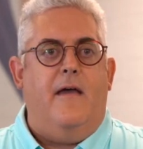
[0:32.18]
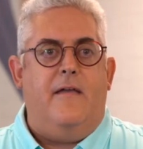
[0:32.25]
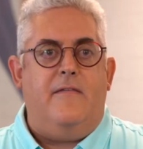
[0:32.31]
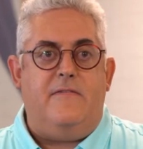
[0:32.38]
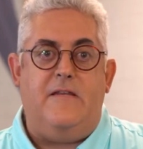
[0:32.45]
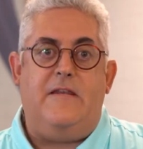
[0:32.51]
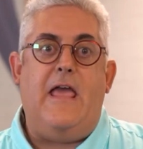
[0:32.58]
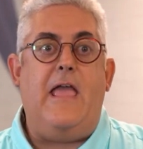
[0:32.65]

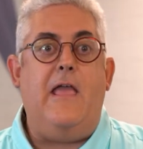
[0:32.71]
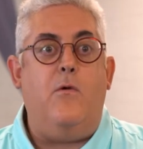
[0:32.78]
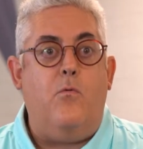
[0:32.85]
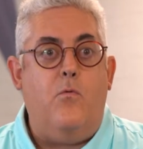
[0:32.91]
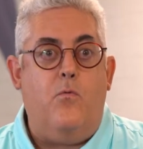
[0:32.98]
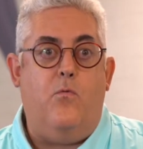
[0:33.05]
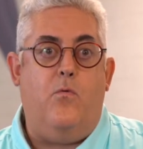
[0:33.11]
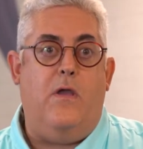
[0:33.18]
Today,
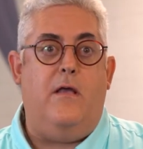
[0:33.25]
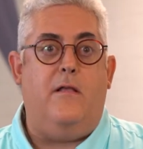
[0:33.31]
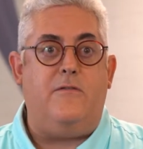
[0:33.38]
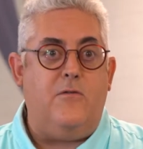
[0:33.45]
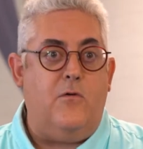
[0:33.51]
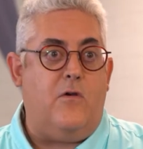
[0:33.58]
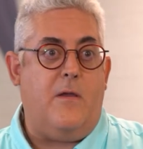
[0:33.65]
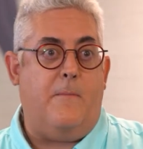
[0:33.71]
we'll
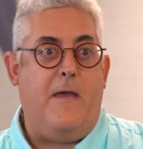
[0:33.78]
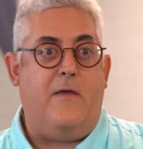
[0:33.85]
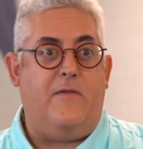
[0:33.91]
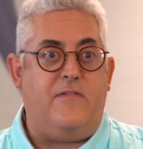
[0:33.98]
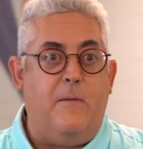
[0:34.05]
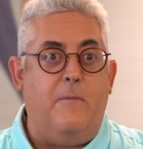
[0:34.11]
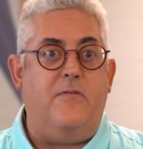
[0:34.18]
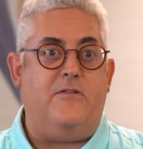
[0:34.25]
talk
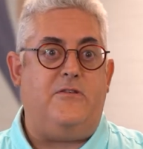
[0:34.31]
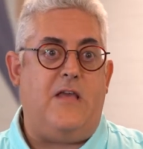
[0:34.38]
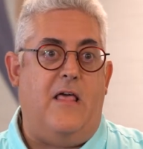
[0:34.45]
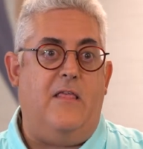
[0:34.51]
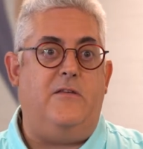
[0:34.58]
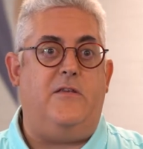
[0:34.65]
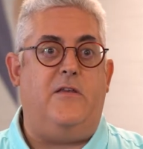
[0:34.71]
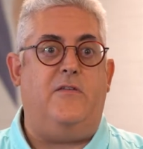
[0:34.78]
about some of the
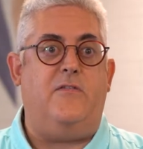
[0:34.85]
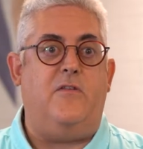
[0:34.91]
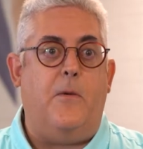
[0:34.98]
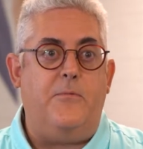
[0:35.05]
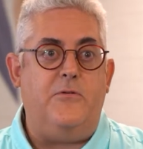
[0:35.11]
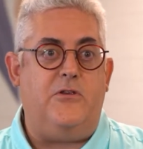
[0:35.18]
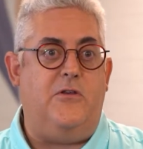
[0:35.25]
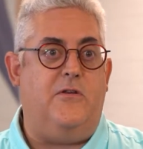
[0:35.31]
challenges and
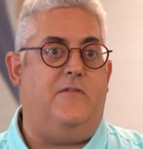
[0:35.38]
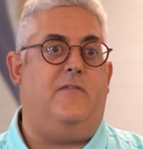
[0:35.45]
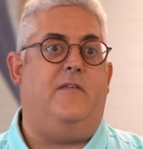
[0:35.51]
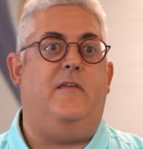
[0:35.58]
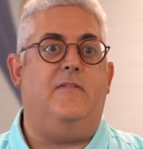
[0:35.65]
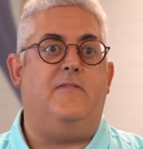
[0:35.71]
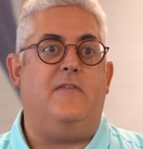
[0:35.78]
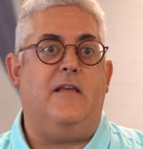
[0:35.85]

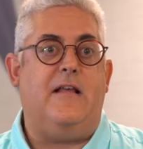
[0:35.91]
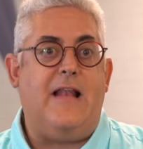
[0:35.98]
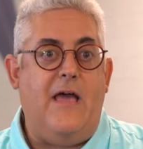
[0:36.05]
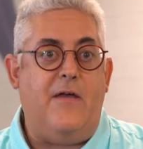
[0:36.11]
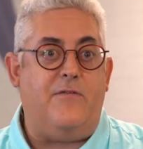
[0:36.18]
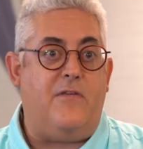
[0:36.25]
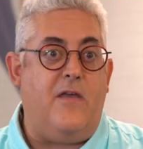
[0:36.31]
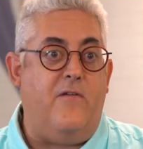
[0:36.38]
opportunities that
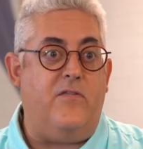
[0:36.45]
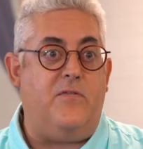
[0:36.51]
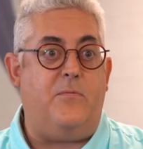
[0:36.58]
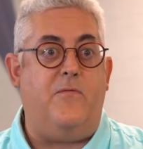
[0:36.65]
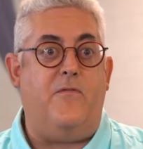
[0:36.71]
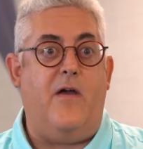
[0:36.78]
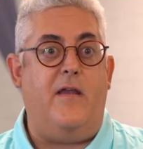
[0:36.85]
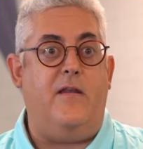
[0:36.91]
cloud service
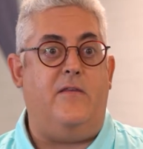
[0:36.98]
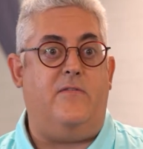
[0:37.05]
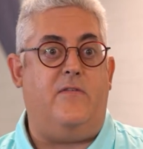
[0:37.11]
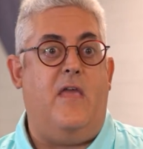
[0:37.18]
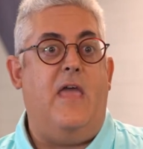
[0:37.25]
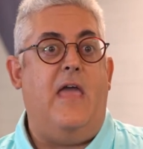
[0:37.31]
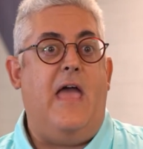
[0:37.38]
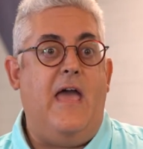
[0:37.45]

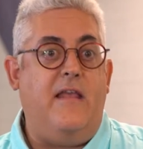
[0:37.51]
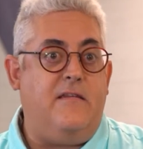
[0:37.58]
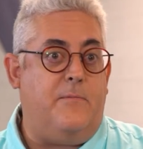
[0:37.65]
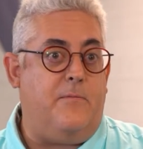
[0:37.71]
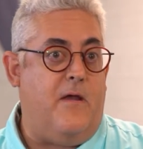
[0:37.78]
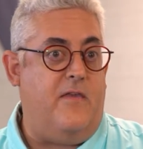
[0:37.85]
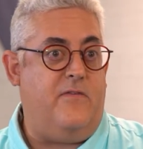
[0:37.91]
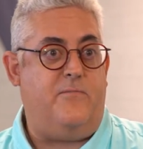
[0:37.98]
providers,
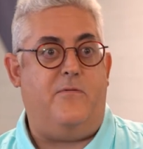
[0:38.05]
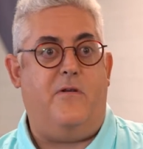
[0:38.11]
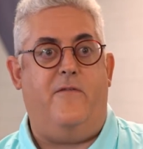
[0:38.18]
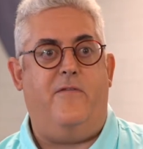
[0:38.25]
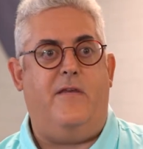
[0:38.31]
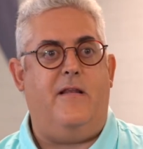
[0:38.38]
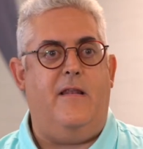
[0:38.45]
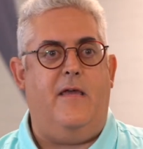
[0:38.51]
enterprise
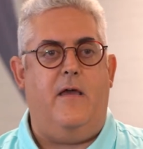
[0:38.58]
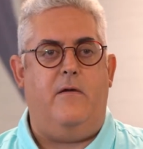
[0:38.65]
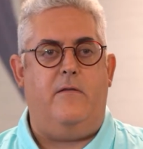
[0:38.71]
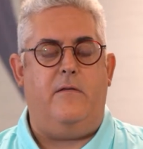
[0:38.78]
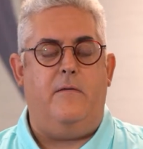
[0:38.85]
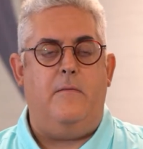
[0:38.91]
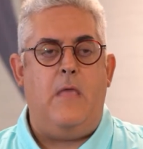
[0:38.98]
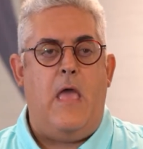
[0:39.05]
private
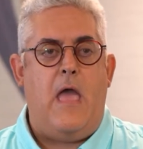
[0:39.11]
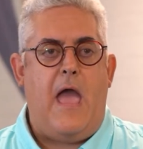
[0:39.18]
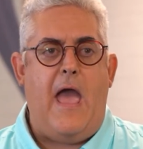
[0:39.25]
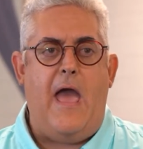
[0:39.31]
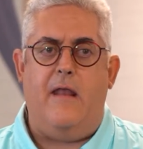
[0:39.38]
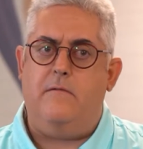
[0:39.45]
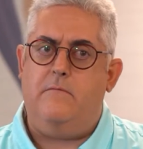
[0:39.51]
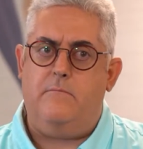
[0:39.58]
cloud,
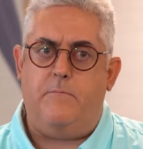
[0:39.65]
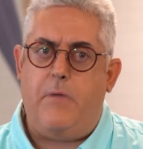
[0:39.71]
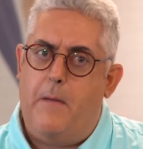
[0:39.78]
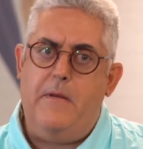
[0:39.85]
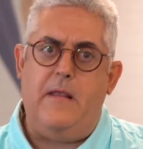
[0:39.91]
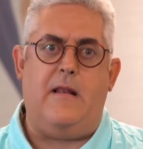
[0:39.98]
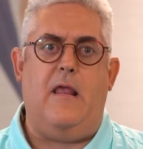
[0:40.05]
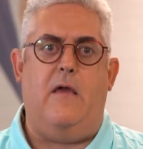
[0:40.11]
and
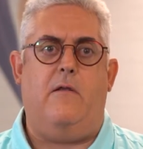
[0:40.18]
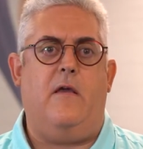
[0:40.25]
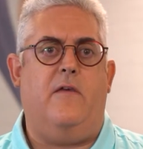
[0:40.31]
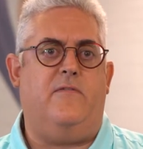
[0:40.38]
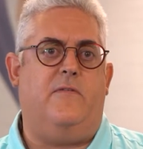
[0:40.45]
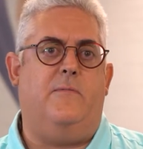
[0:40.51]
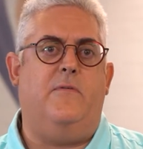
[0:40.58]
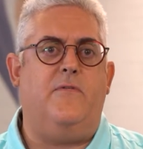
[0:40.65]
public cloud
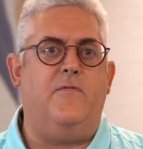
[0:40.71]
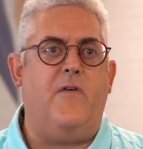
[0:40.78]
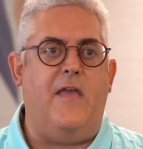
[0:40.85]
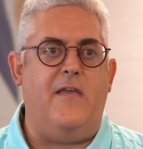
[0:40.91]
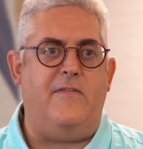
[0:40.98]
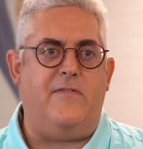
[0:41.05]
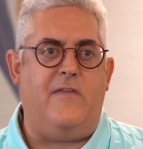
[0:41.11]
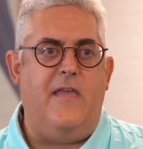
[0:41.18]
customers
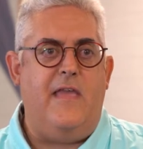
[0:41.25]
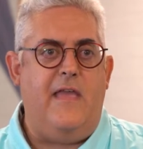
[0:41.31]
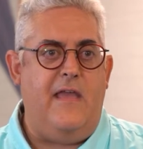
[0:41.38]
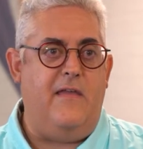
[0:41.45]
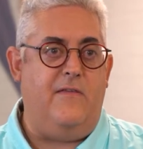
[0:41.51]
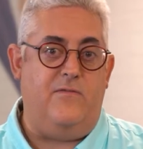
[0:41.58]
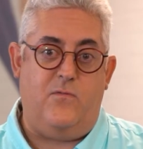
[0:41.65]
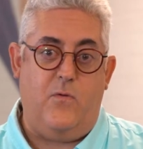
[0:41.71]
face
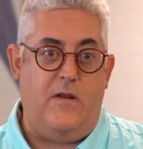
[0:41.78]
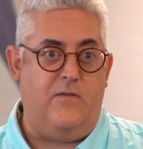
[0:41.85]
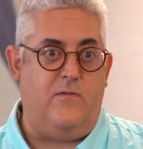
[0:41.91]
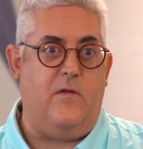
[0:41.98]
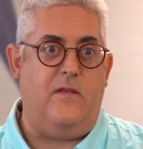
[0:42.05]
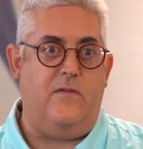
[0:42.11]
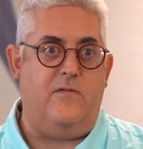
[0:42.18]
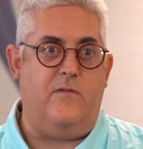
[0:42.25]
in
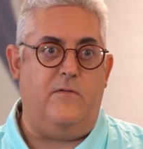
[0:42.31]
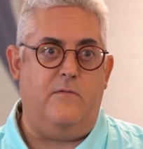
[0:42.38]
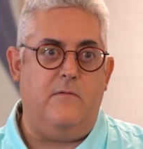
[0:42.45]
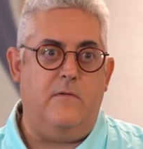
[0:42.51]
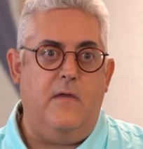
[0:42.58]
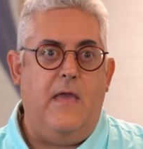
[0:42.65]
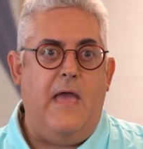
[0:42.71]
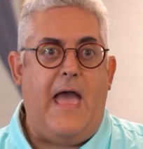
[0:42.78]
2022
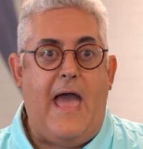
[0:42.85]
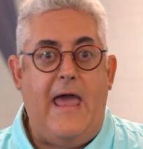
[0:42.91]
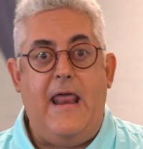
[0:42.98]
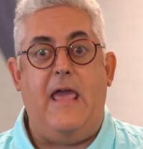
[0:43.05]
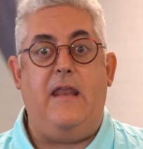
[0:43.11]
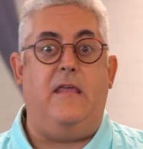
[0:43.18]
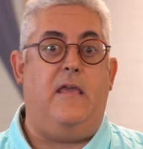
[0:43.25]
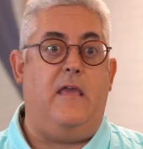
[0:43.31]
and
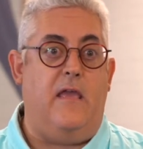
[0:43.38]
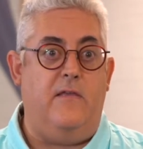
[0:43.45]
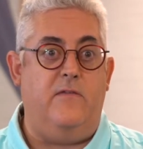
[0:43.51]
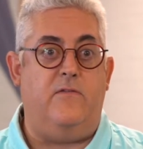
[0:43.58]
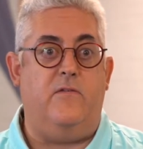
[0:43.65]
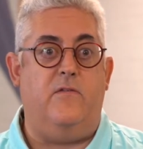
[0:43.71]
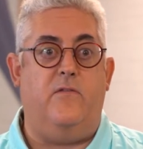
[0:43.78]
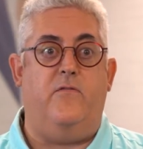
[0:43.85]
heading
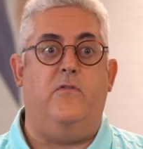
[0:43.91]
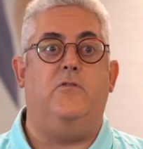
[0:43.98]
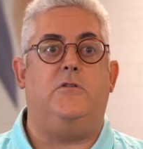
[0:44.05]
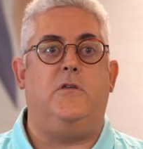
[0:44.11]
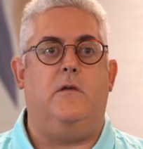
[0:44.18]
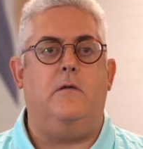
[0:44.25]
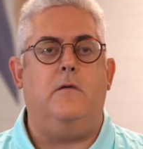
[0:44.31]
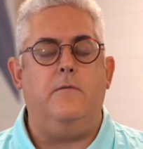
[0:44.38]
into the
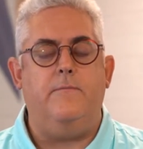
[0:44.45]
future.